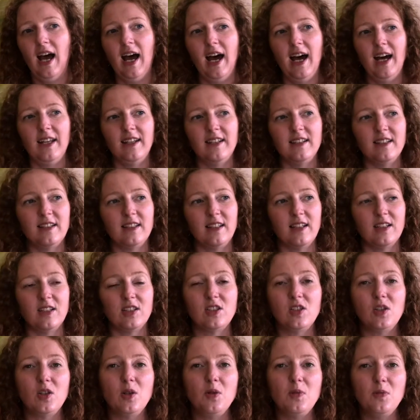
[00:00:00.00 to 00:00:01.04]
and
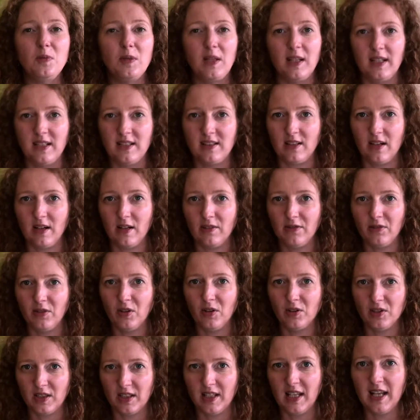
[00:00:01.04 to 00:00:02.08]
assume that it's our
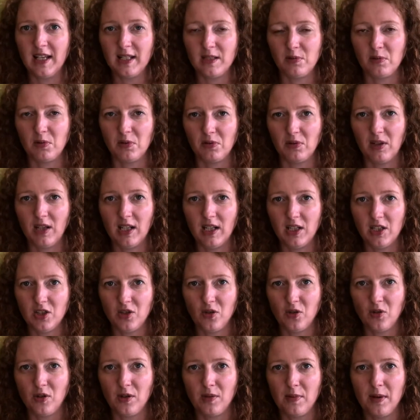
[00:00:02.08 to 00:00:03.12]
fault unless we're really
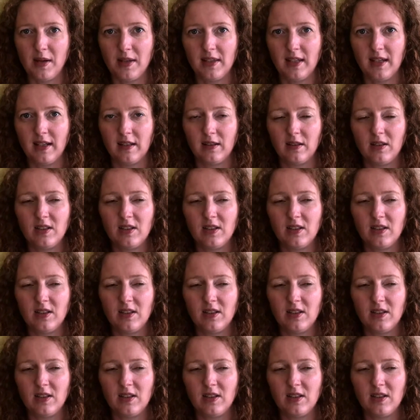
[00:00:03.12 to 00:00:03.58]
sure about that.